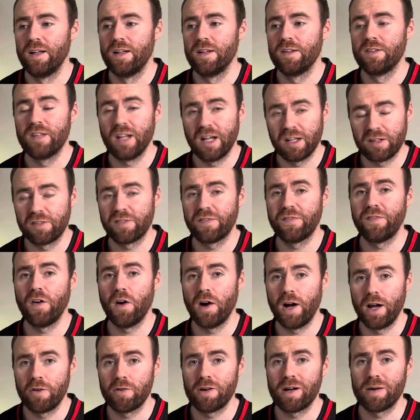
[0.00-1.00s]
does
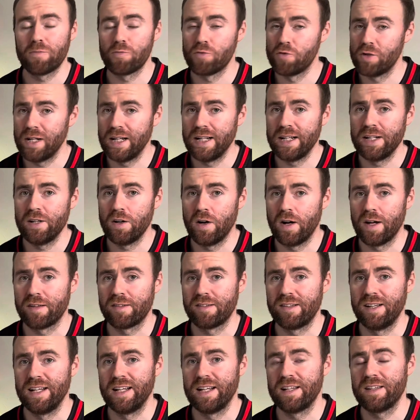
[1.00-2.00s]
fire up really
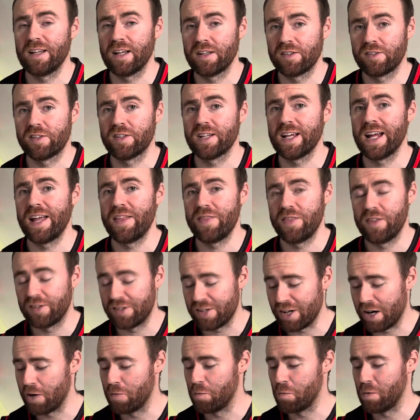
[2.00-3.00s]
nicely. It does stay in the
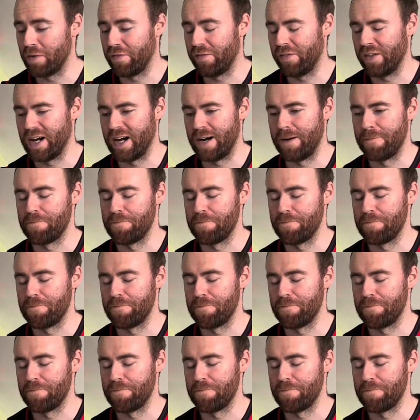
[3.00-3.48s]
zone with you.